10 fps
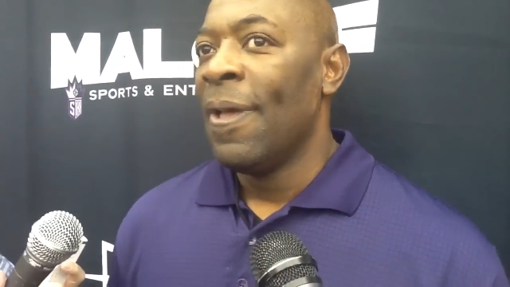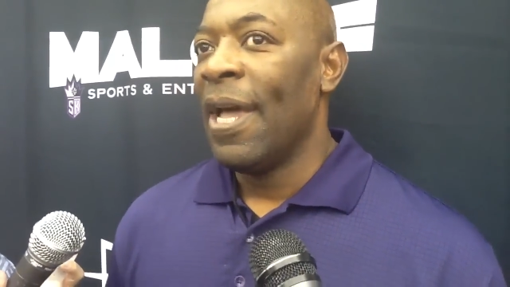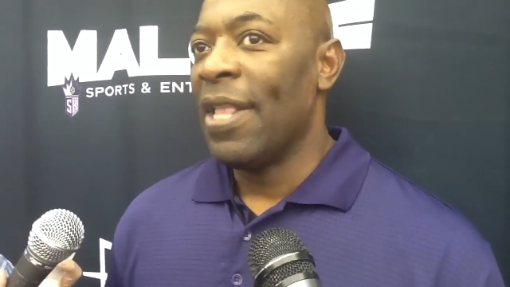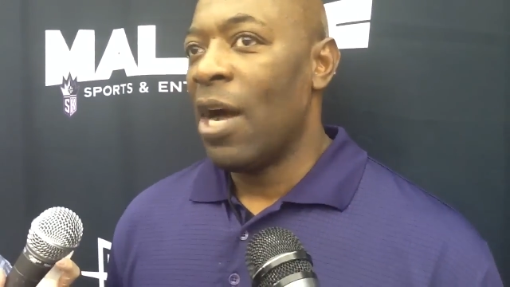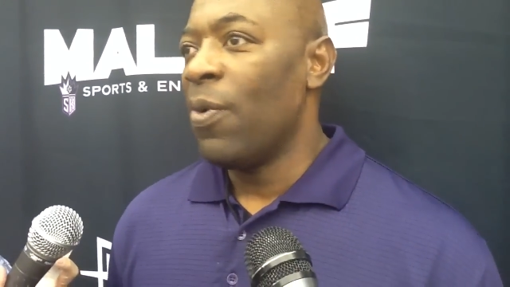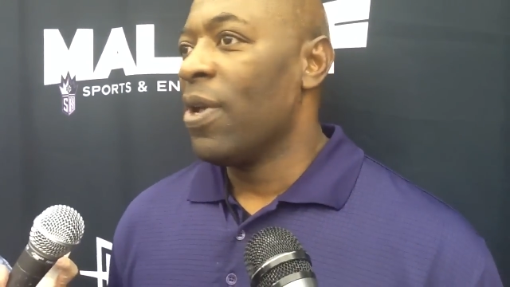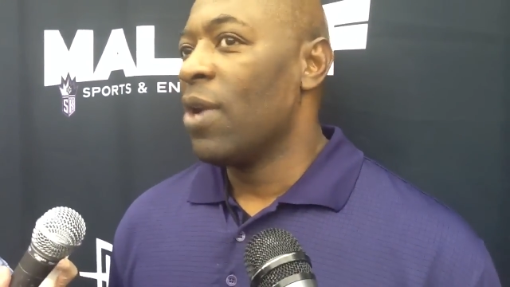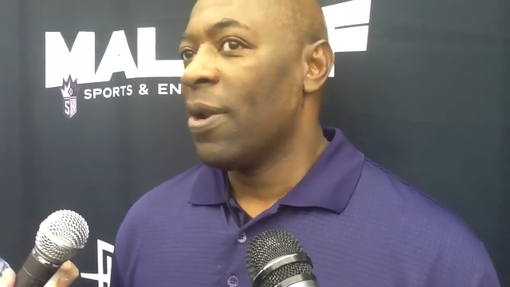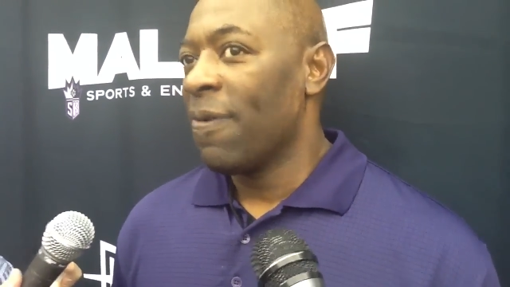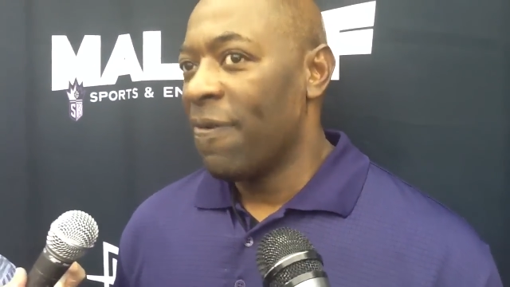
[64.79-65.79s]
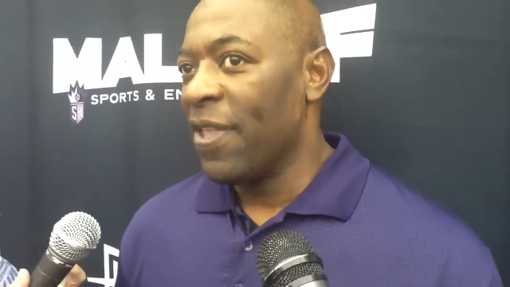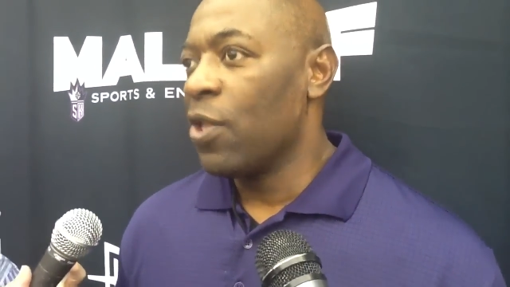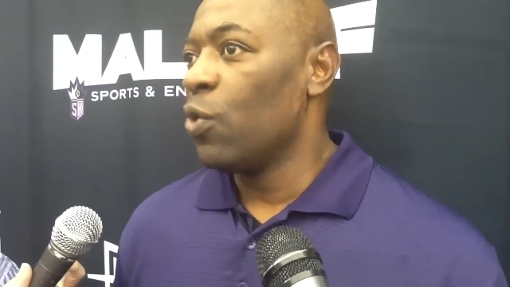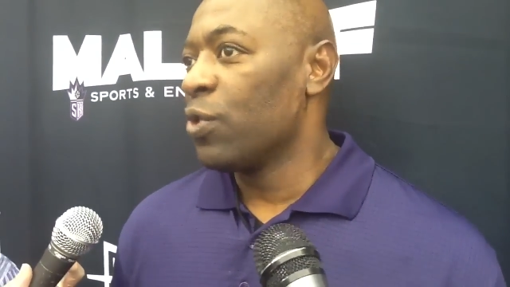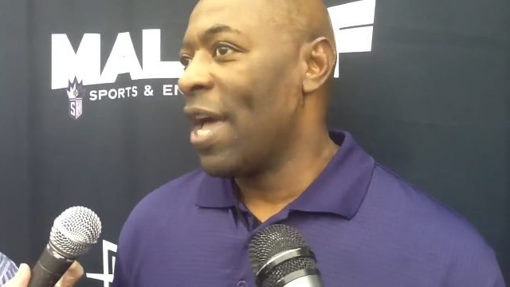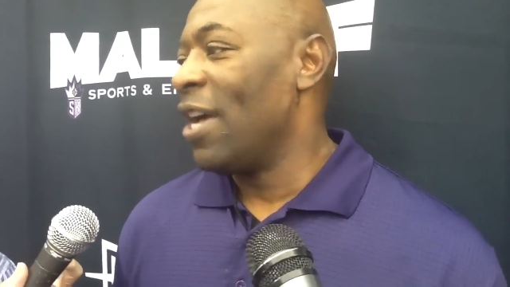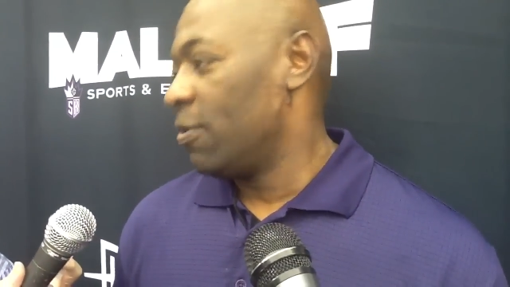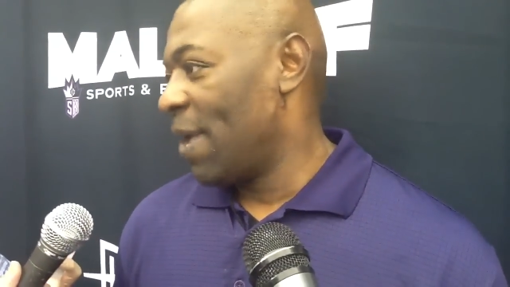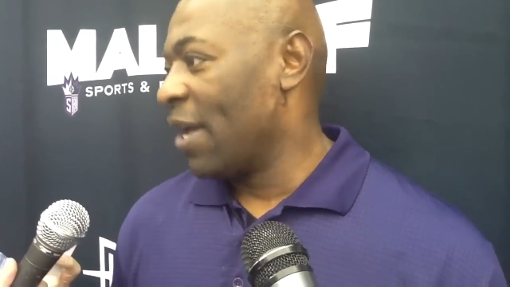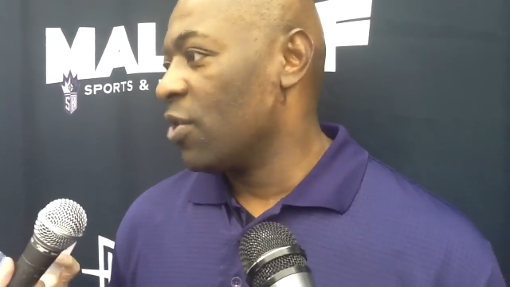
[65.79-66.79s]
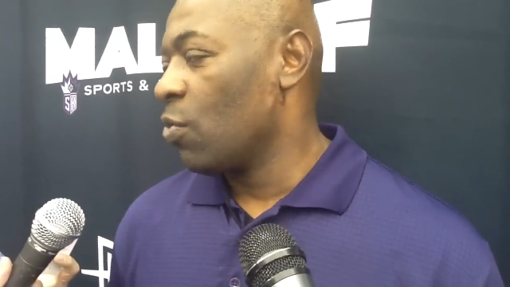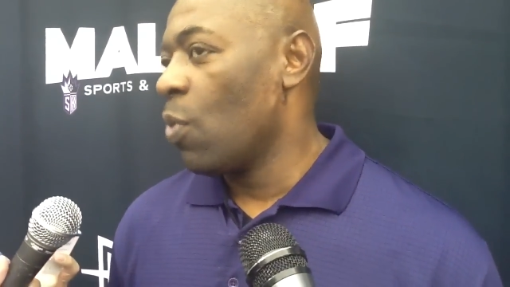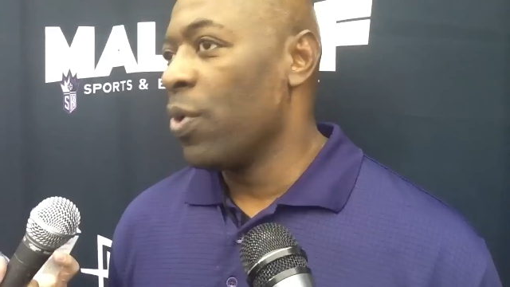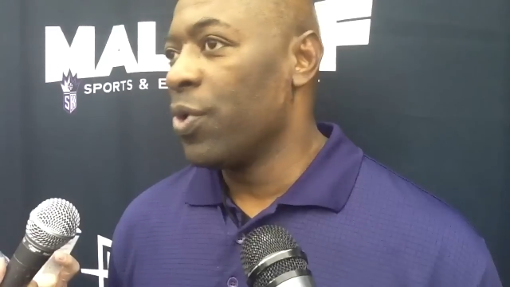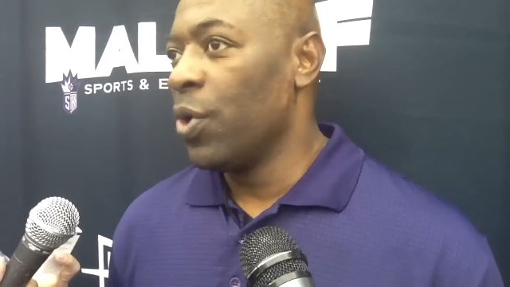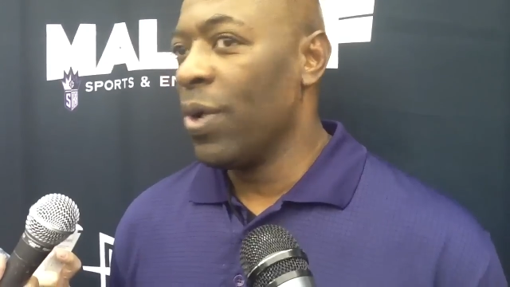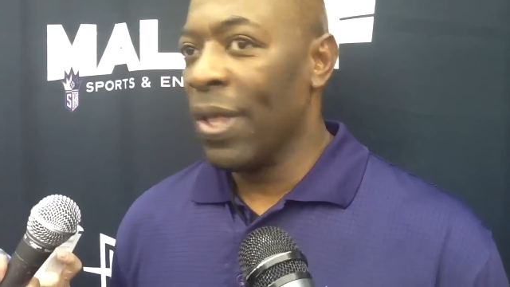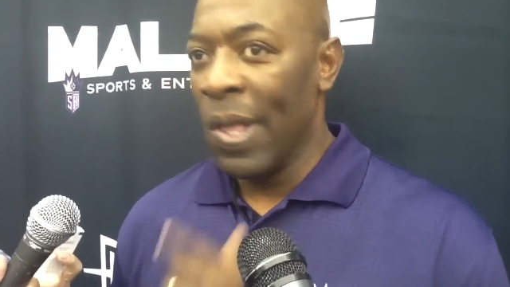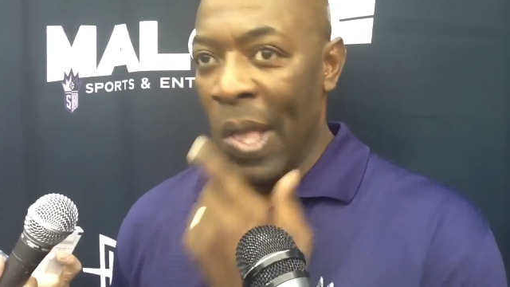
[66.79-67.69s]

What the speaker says: and now we kind of fit those guys back into what we're doing.